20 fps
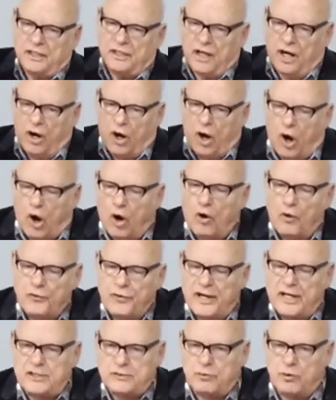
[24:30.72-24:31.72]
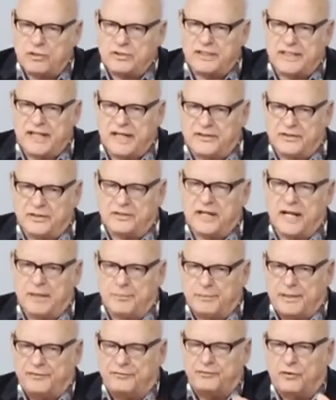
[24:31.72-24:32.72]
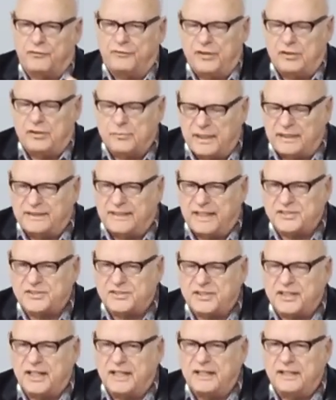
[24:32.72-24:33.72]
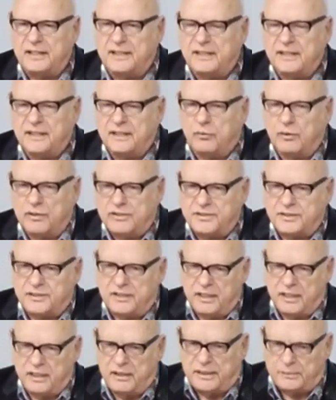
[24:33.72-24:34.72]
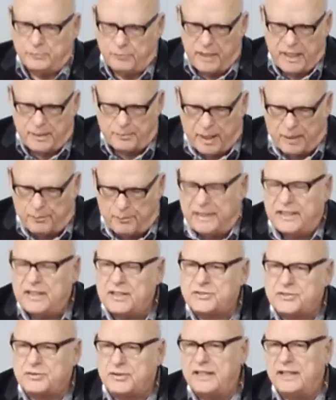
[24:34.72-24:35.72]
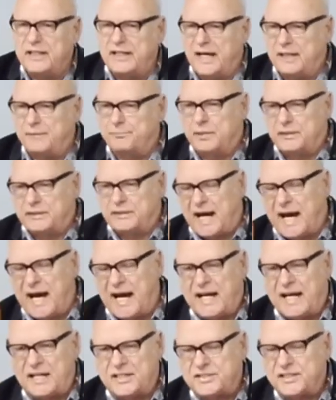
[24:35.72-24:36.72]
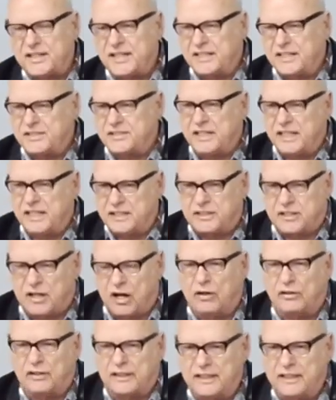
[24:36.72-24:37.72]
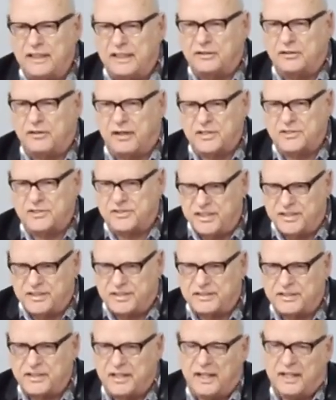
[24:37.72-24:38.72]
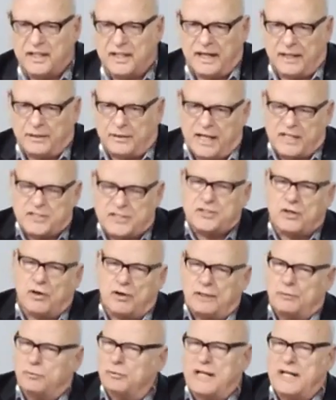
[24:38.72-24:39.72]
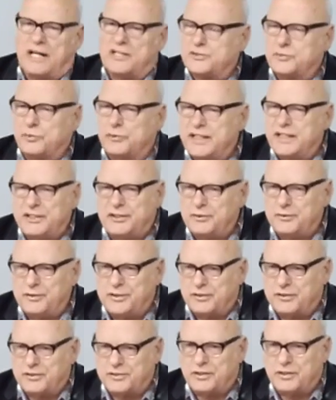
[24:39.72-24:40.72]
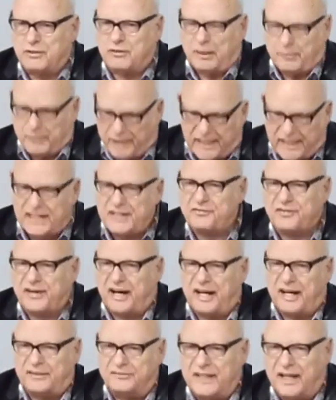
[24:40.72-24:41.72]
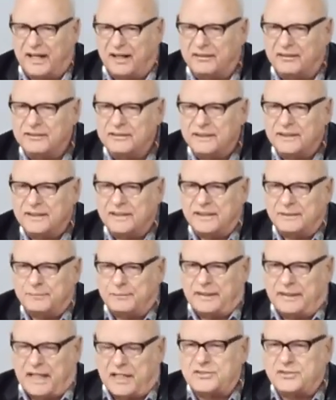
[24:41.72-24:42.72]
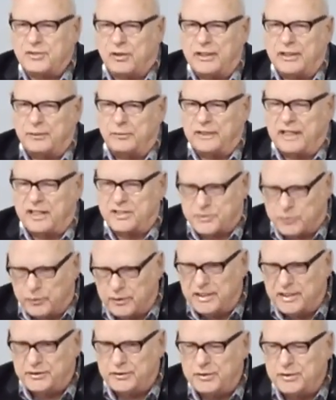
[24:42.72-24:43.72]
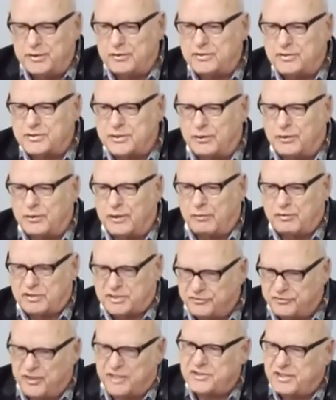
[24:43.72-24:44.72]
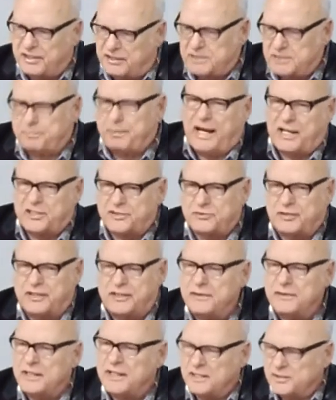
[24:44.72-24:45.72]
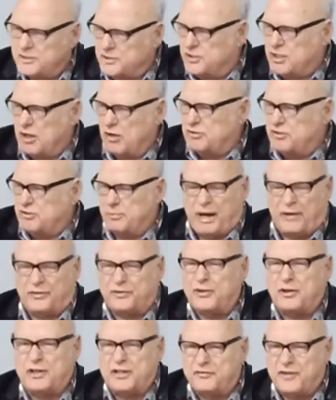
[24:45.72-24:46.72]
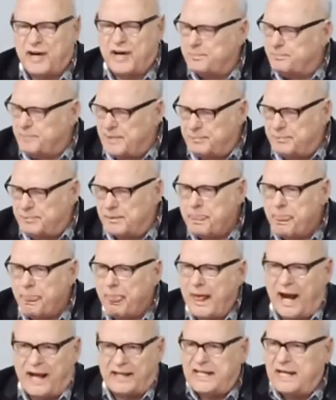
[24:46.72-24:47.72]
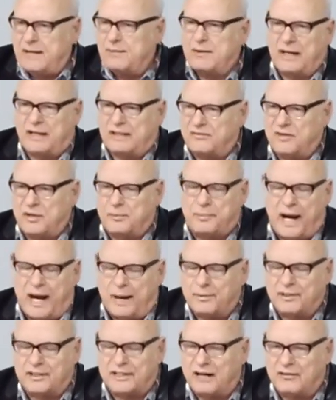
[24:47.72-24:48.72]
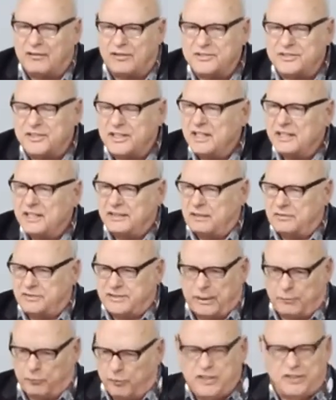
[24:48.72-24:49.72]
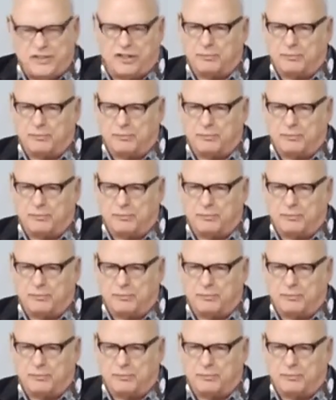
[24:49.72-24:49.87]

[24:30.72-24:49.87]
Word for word: all things work together to help me fulfill my destiny, which and, and my ministry, and but the highest is is calling in Christ Jesus. And that started when I was 22 years old. I'm 85 now, but that started when I was 22 years old. I was first I was pastoring church about 35 people. I came out of a Bible college that said we young